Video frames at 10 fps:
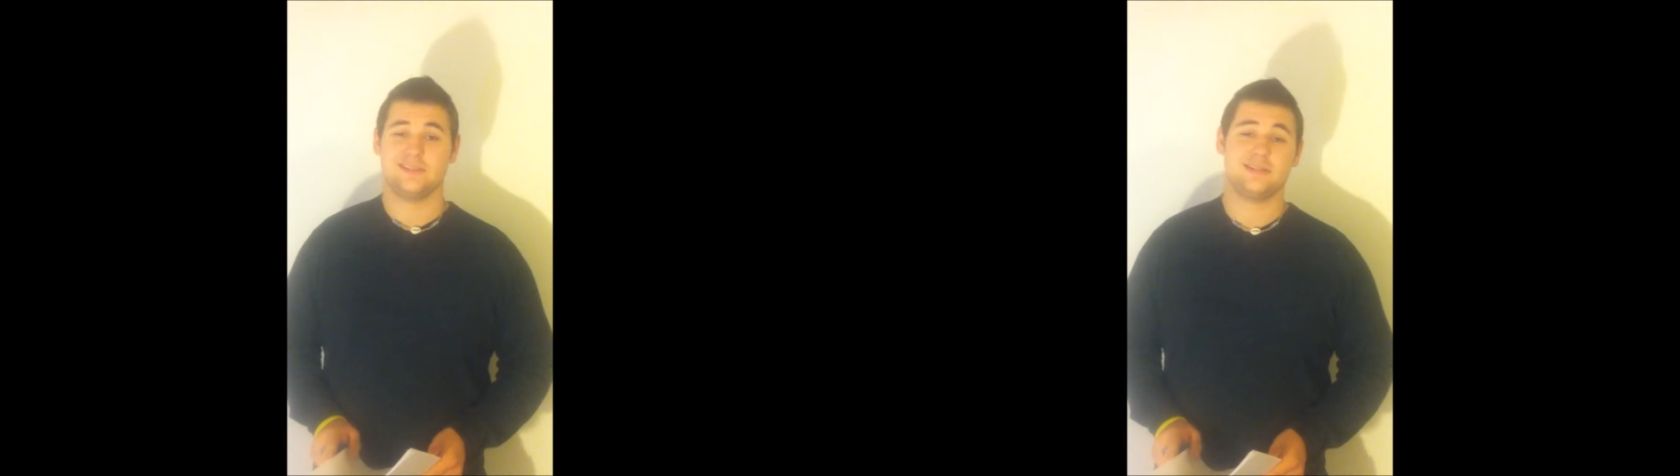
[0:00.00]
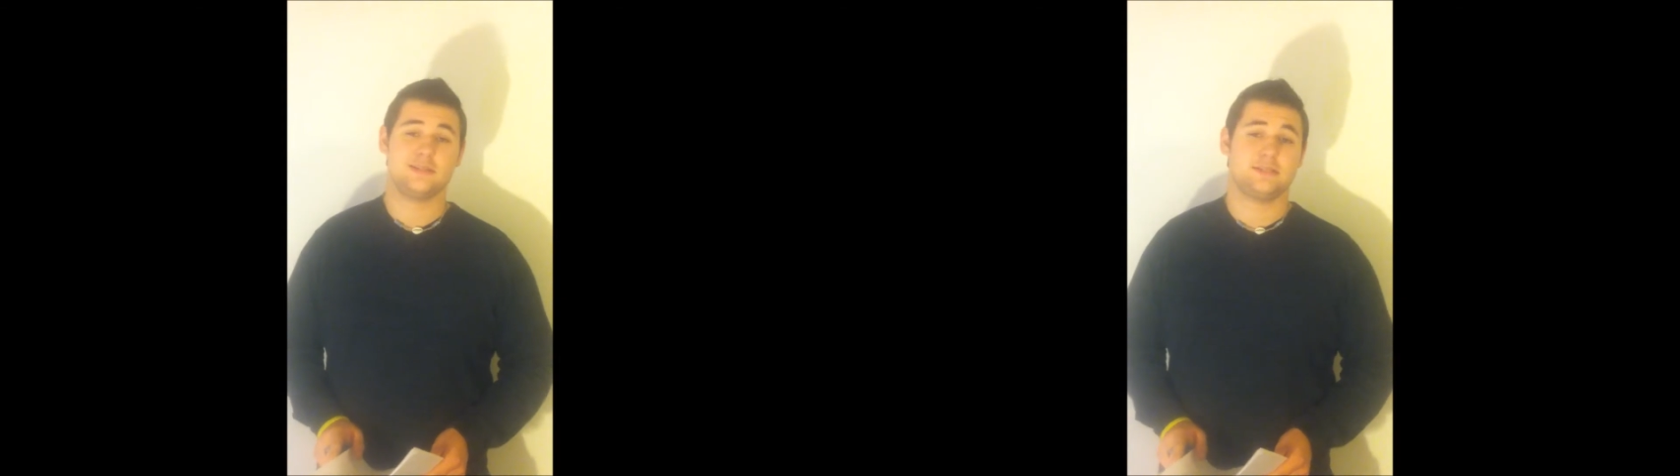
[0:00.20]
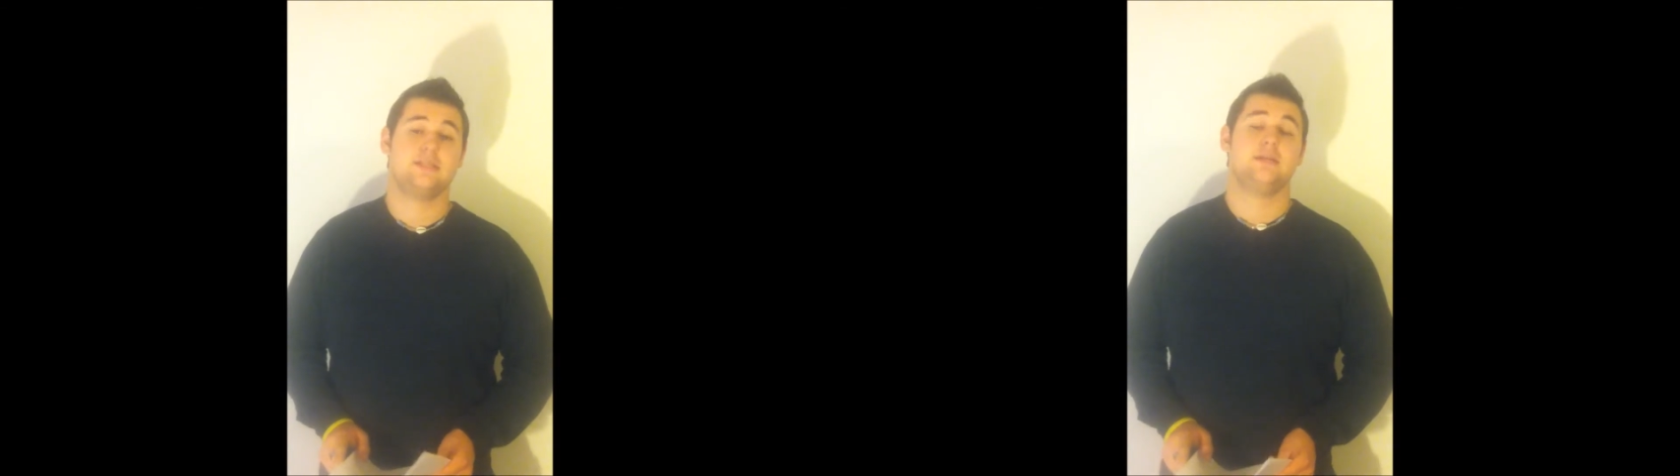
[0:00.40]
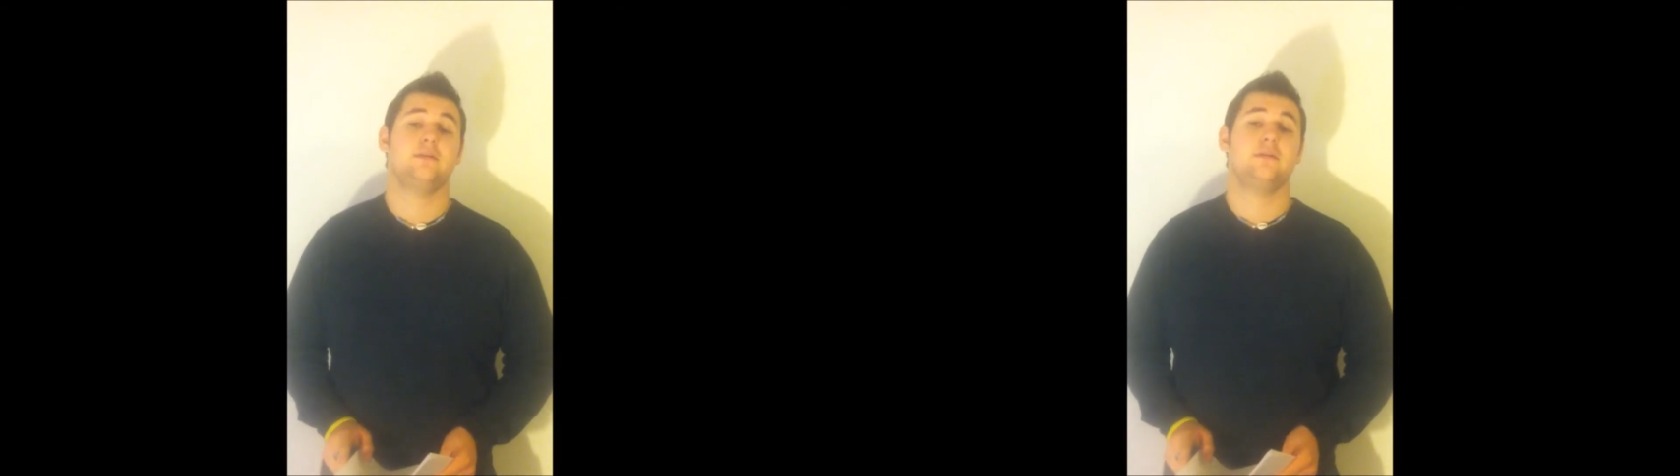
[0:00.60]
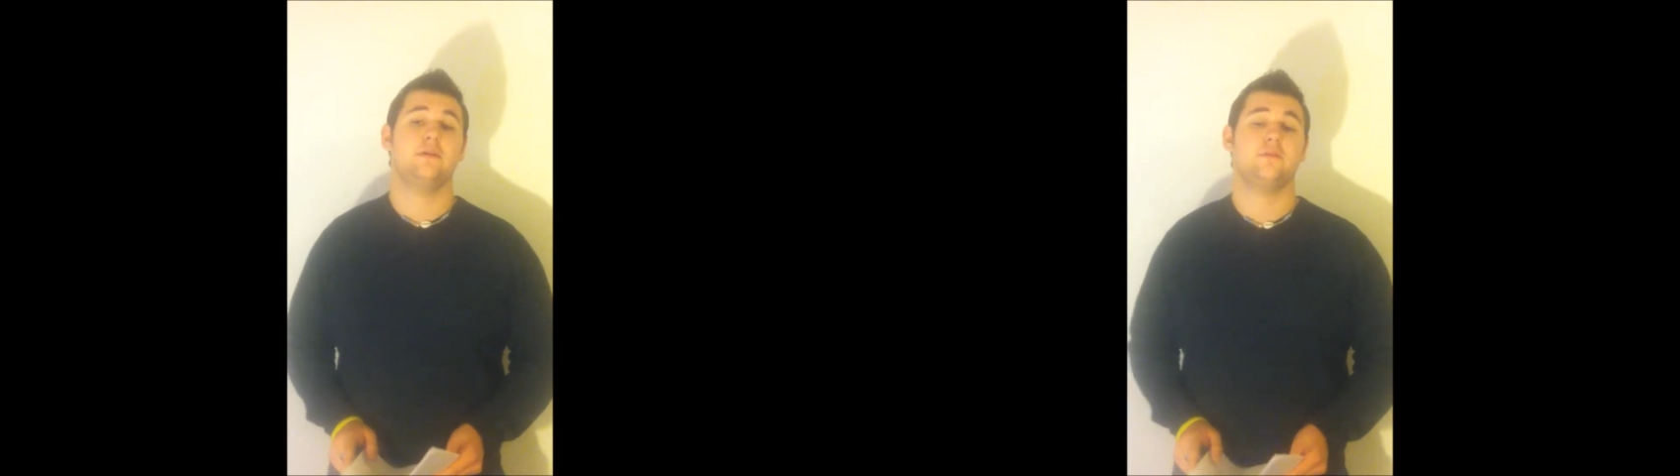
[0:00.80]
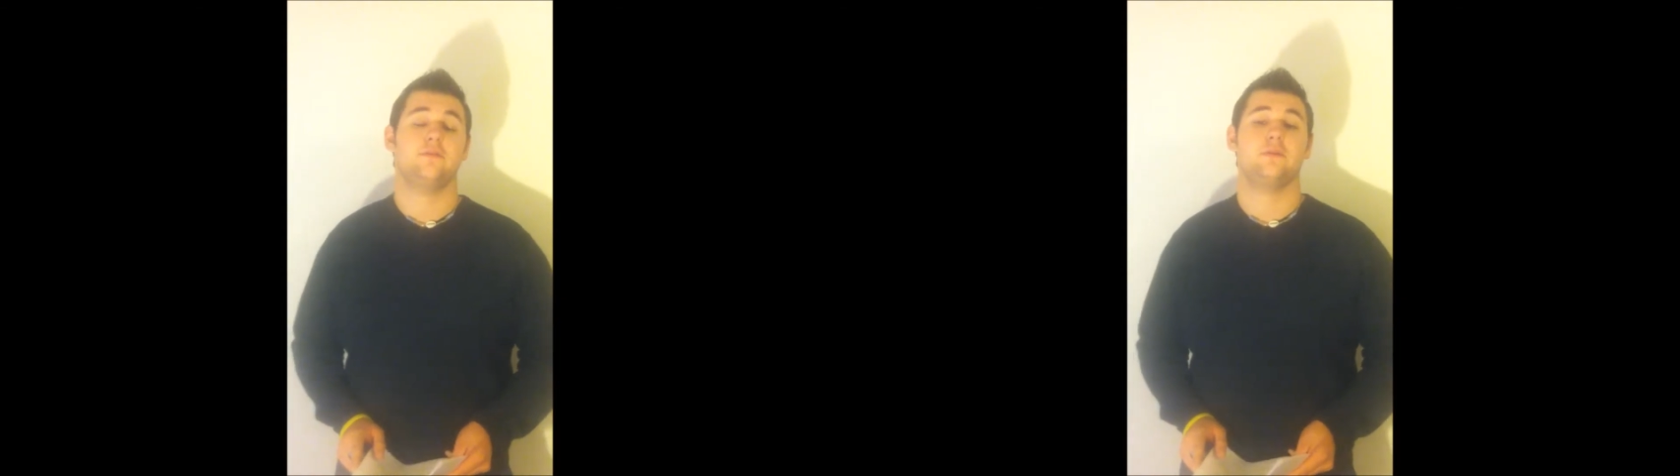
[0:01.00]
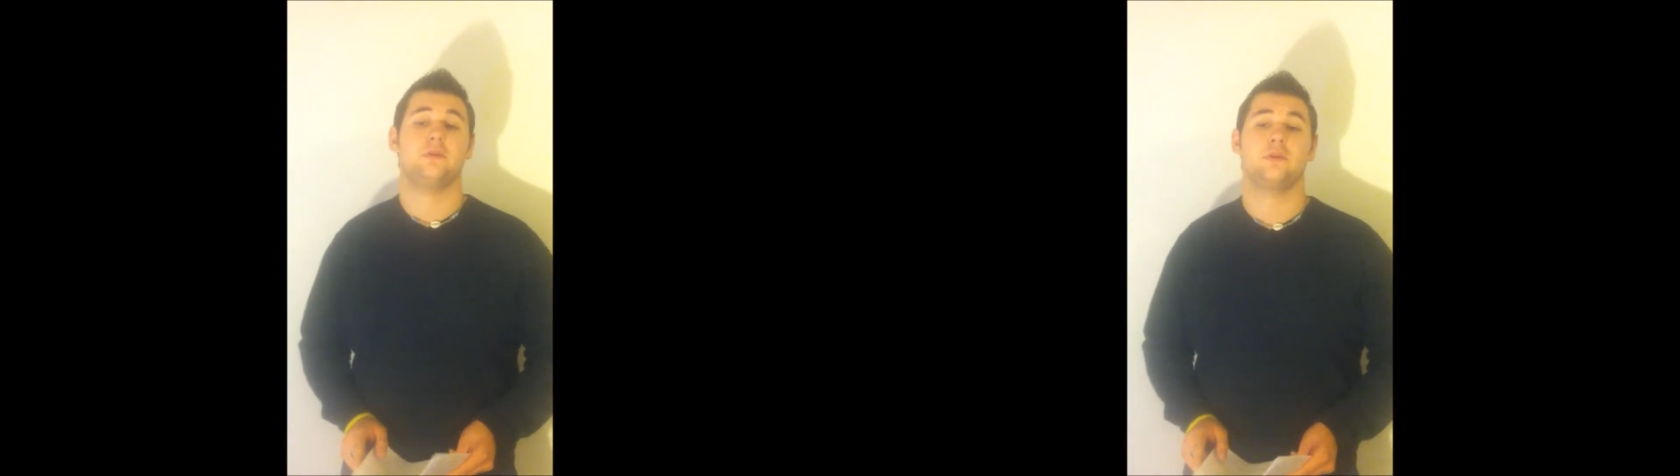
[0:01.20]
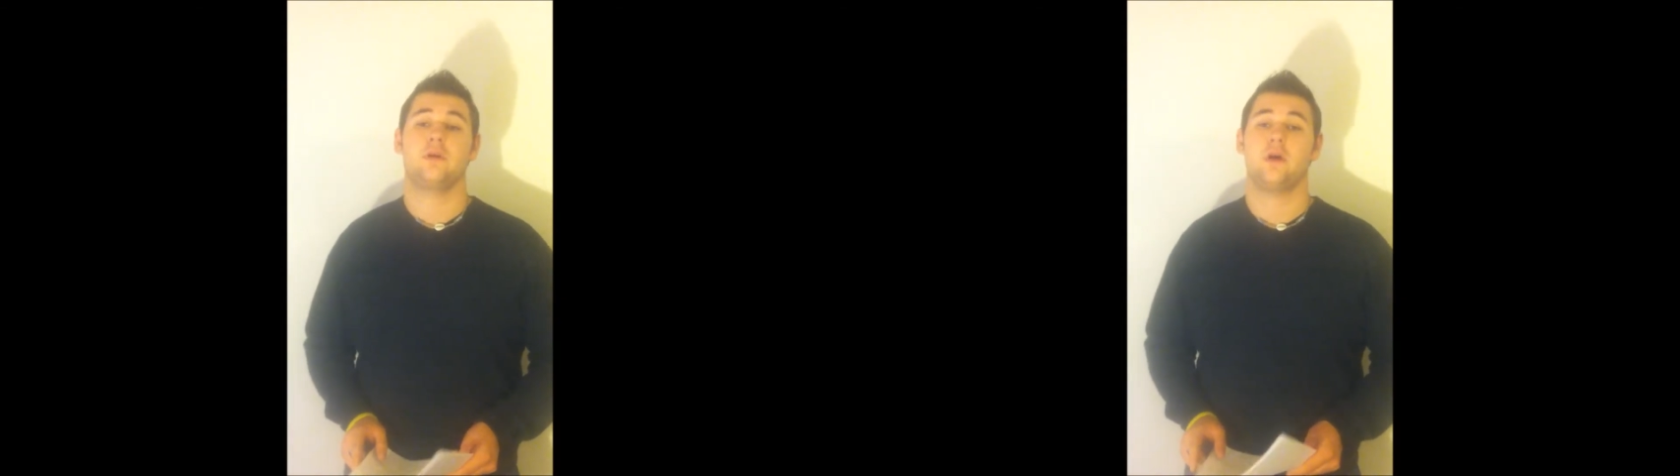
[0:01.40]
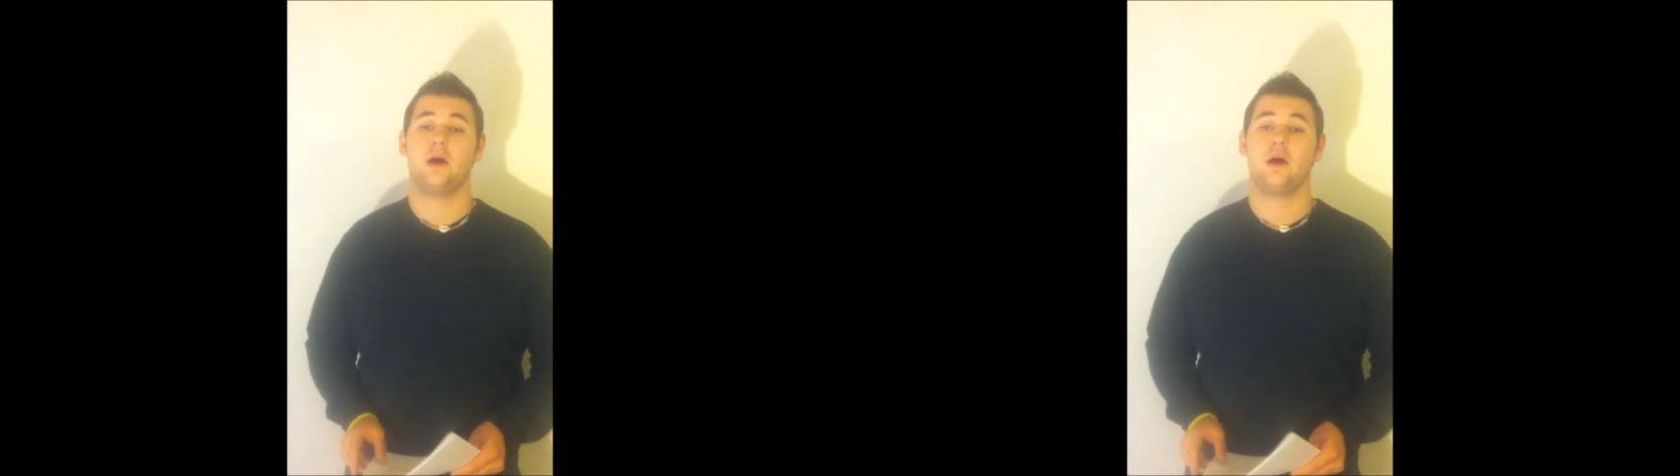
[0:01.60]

in 16 different